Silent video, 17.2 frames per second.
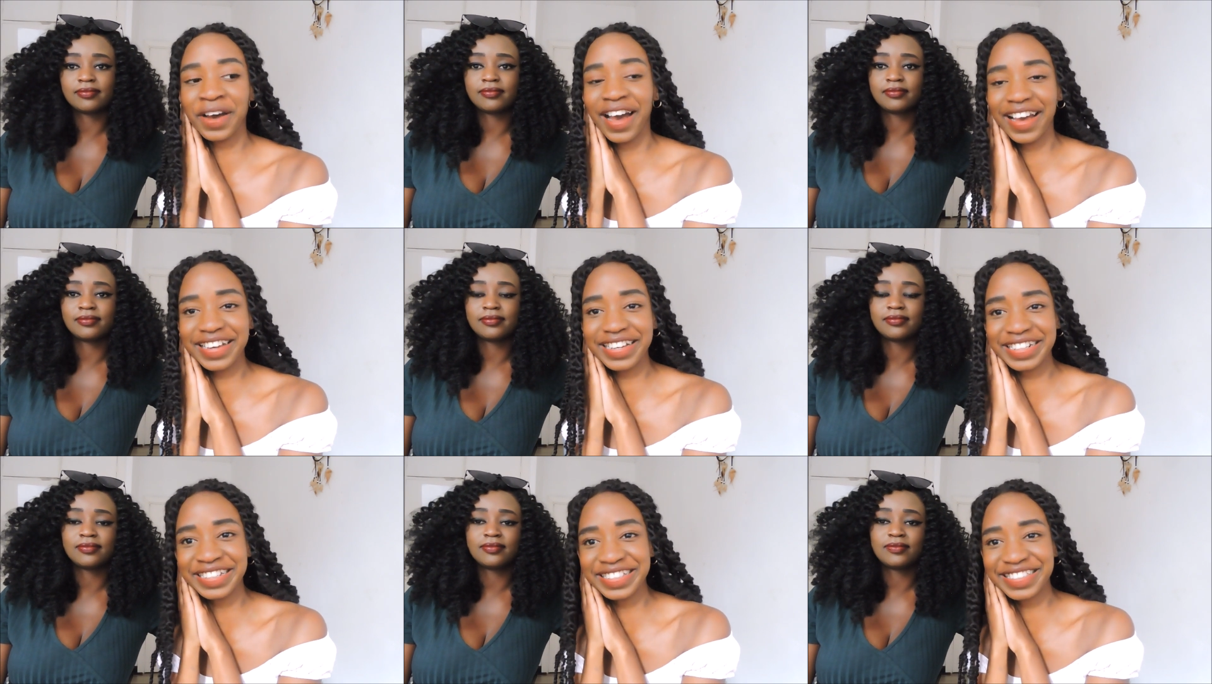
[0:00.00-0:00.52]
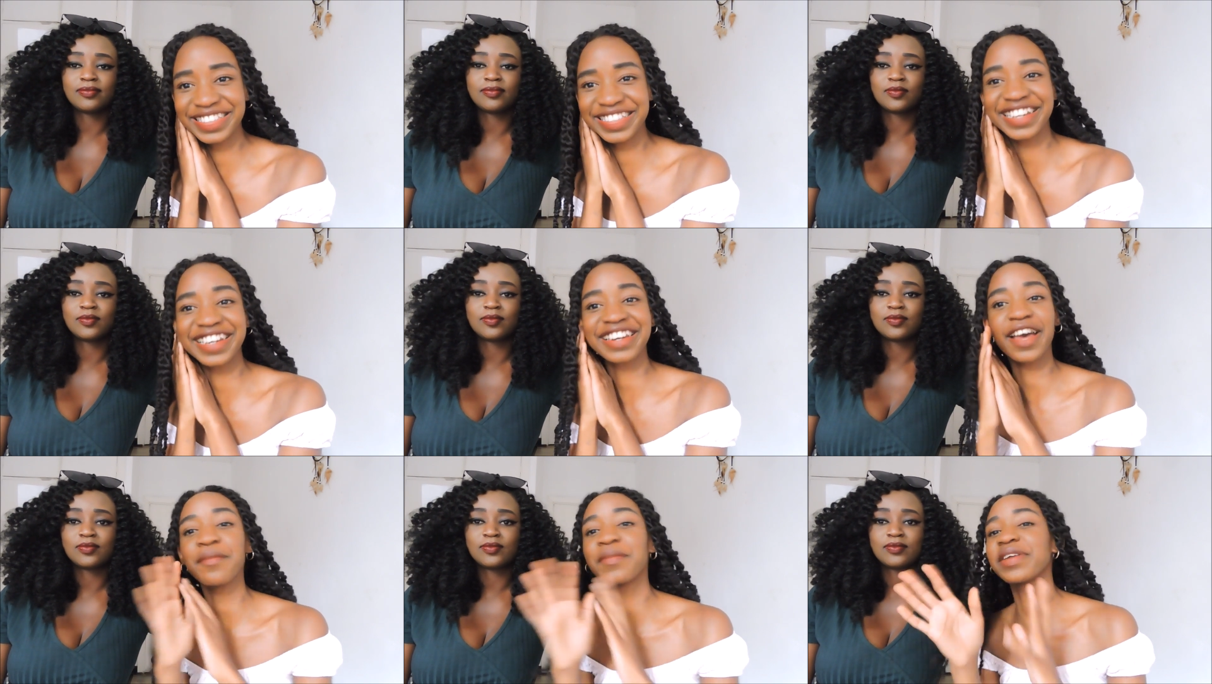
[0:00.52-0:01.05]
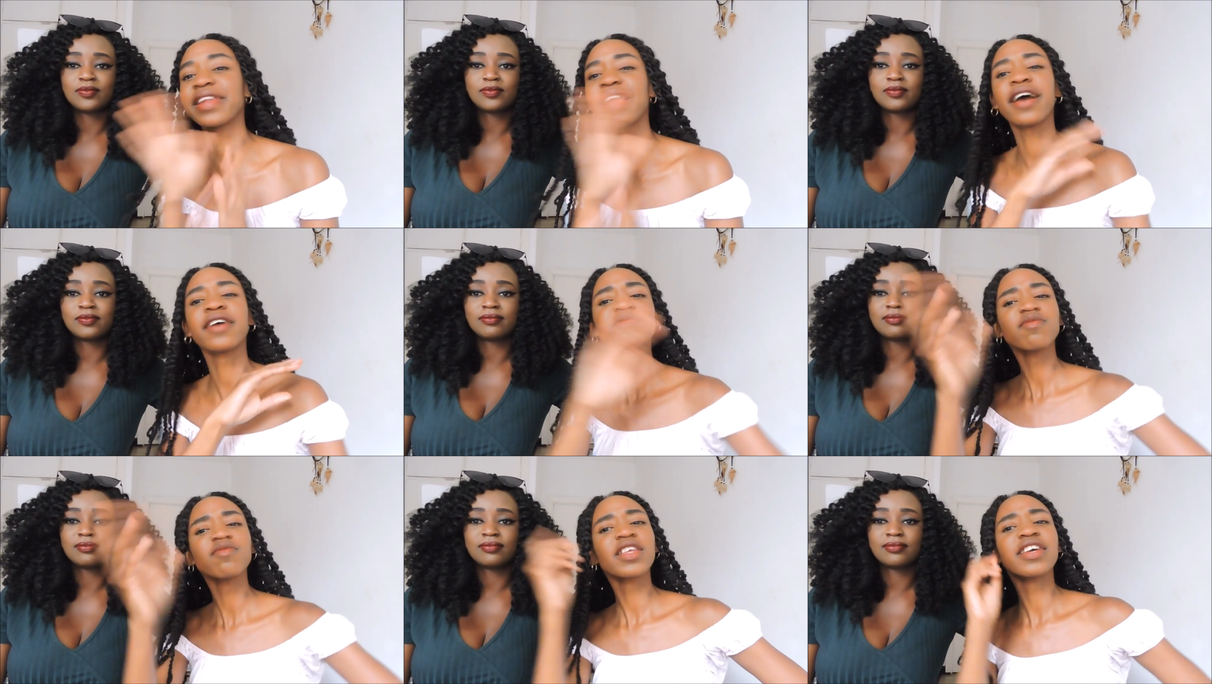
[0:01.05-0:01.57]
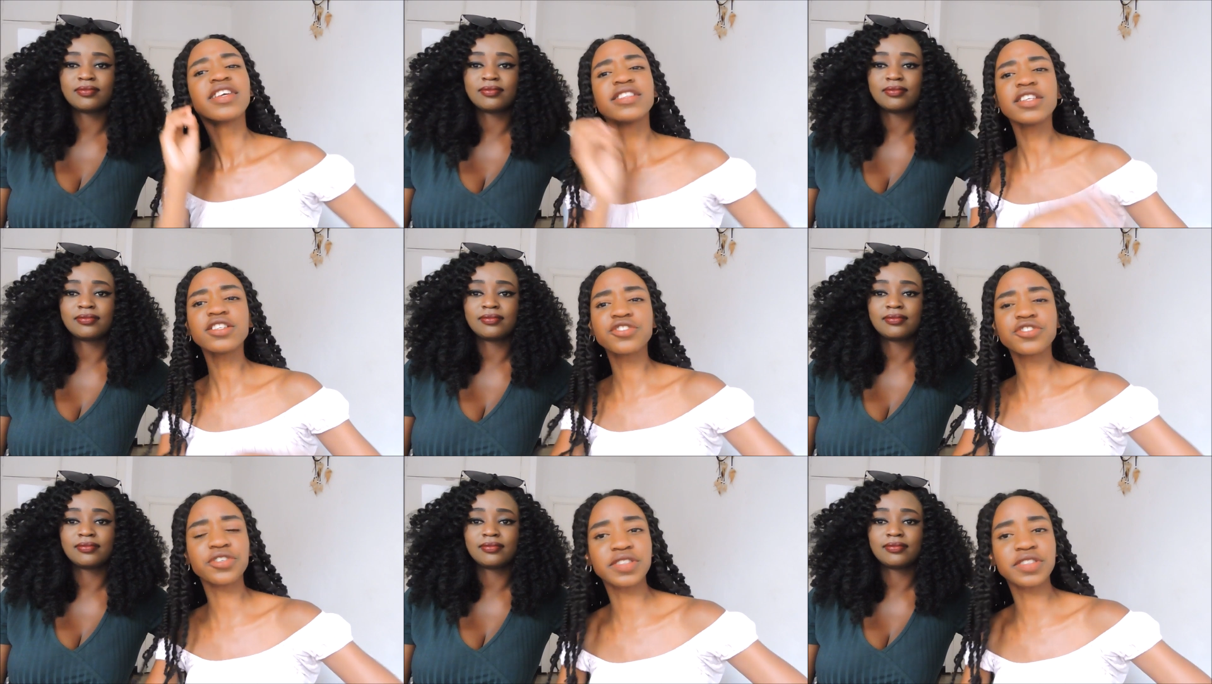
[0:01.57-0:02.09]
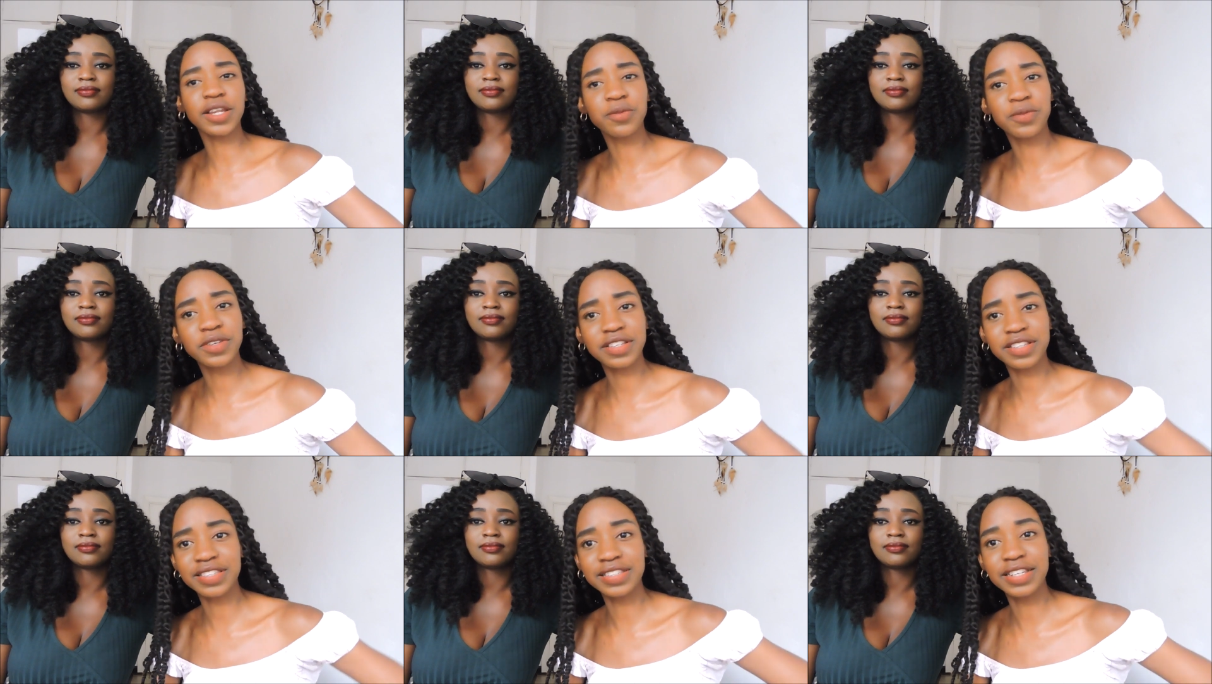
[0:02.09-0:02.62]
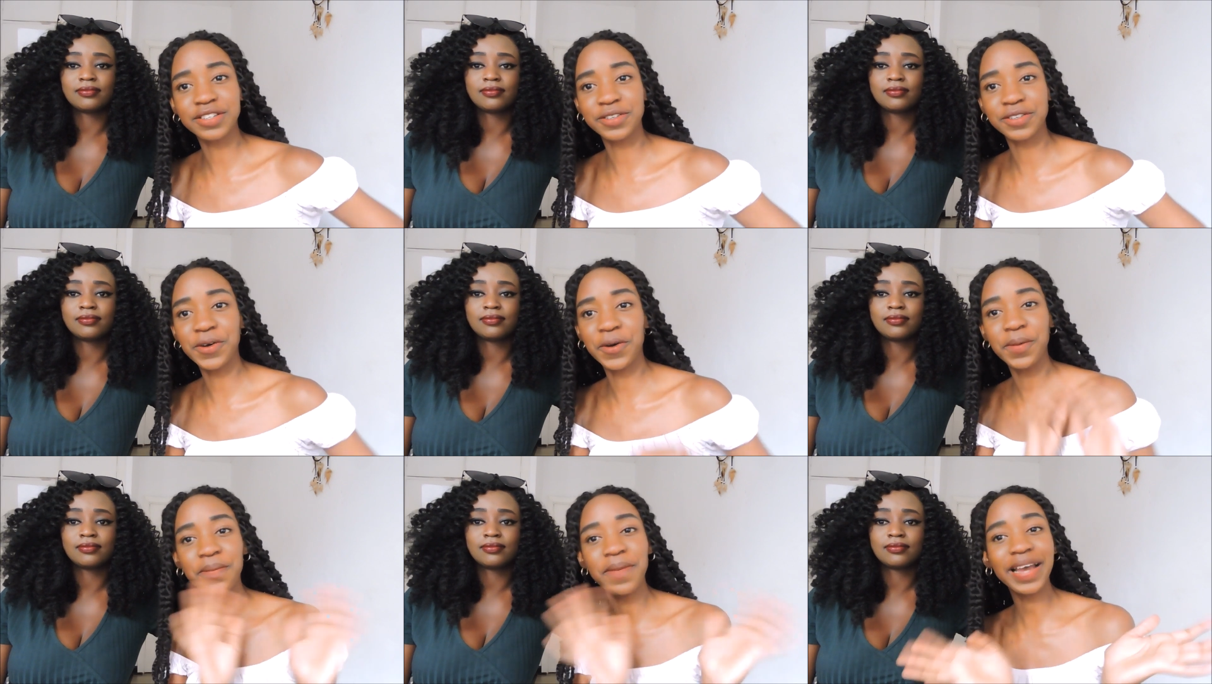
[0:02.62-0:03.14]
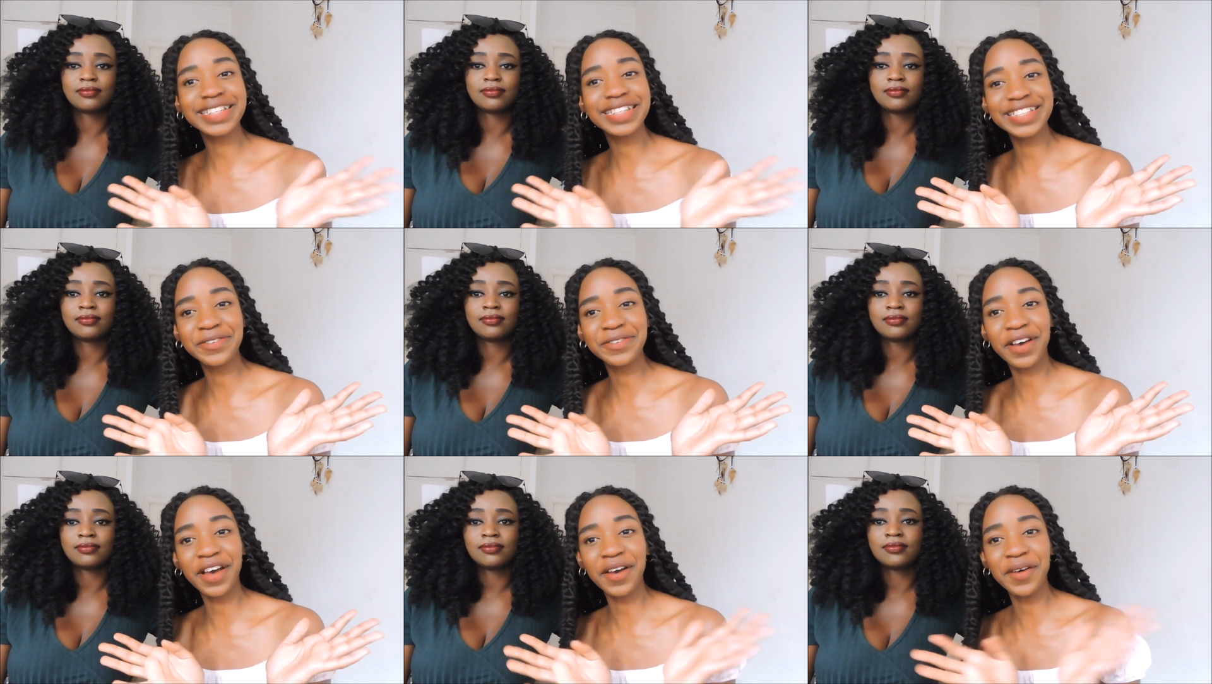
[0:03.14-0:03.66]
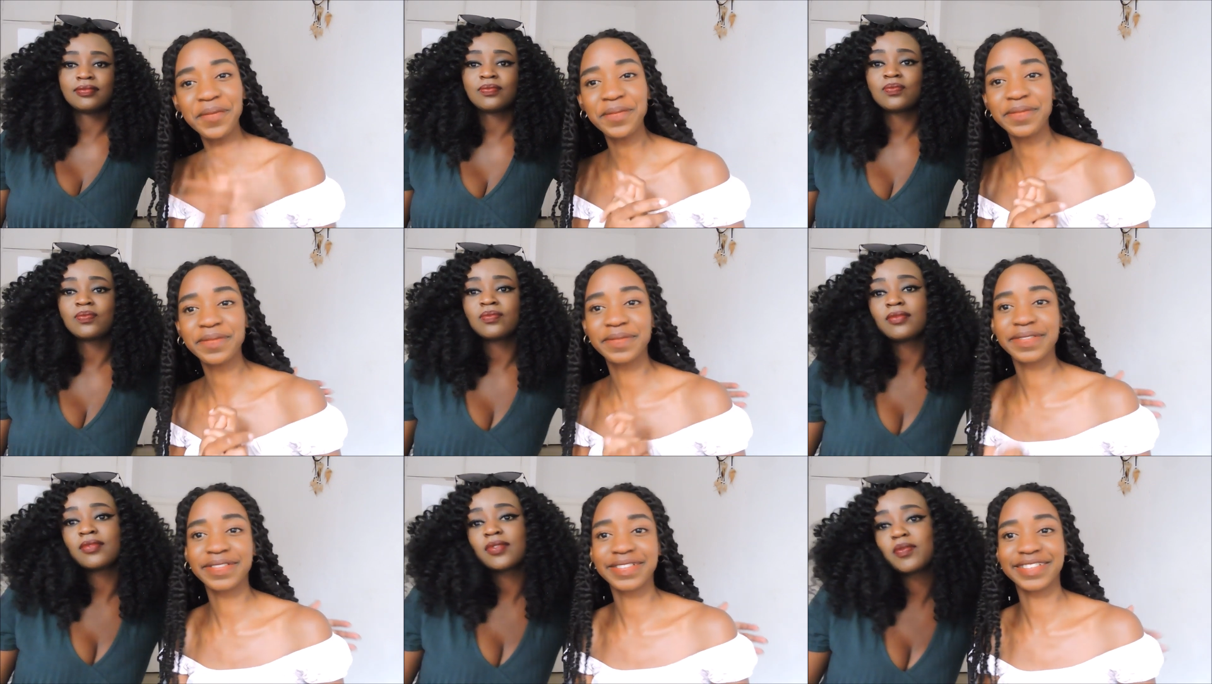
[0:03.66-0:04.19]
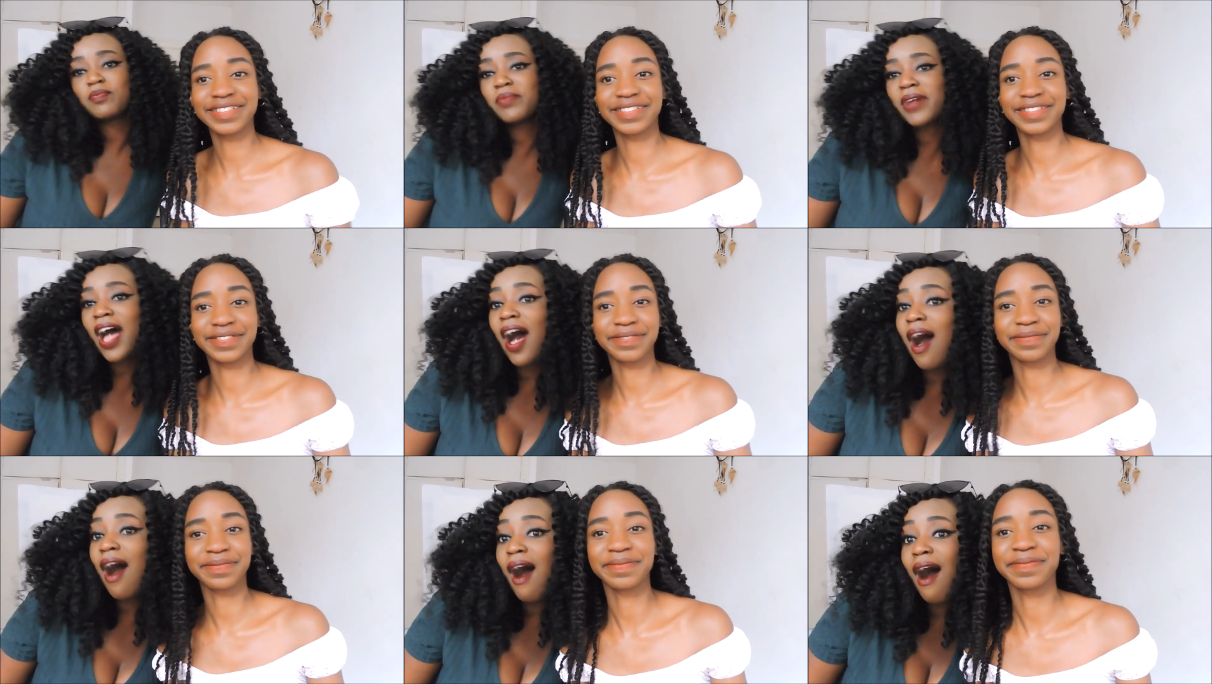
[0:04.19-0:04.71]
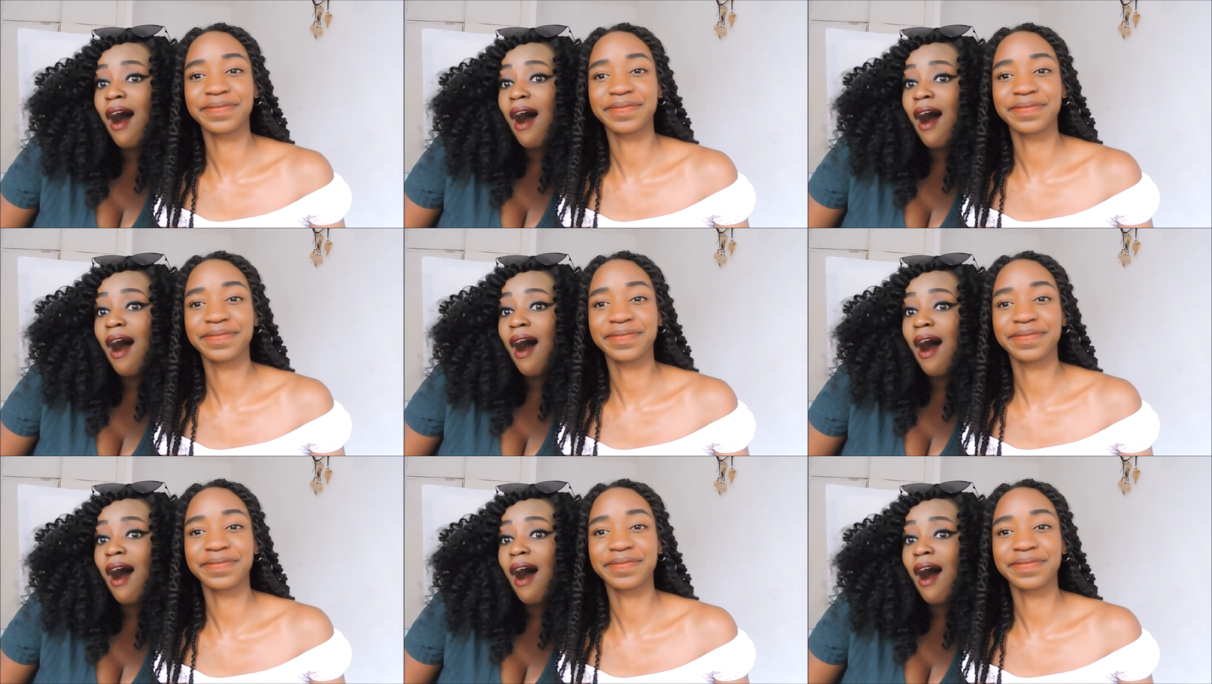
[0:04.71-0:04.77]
Speaker 1: her Instagram. And uh, this shows that we just need to go. Bye, Tifa. Bye.